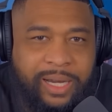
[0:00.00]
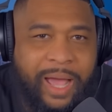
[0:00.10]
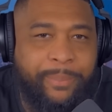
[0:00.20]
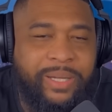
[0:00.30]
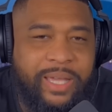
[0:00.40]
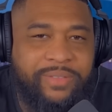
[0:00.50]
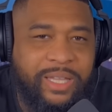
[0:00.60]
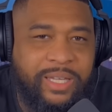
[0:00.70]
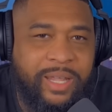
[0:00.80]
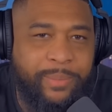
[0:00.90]
that I
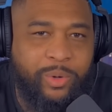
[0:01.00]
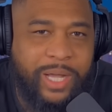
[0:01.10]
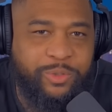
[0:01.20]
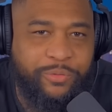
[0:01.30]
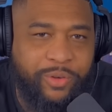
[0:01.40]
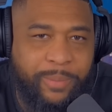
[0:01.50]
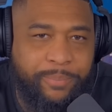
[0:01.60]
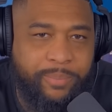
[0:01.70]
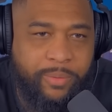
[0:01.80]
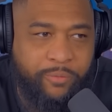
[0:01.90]
believed that the Democrats were for
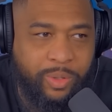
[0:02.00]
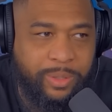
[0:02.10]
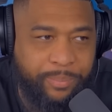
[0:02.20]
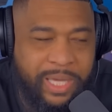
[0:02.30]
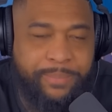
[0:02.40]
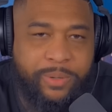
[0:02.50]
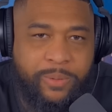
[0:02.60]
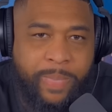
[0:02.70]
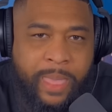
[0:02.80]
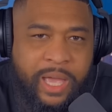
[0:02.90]
the for the
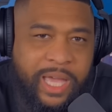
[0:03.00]
people,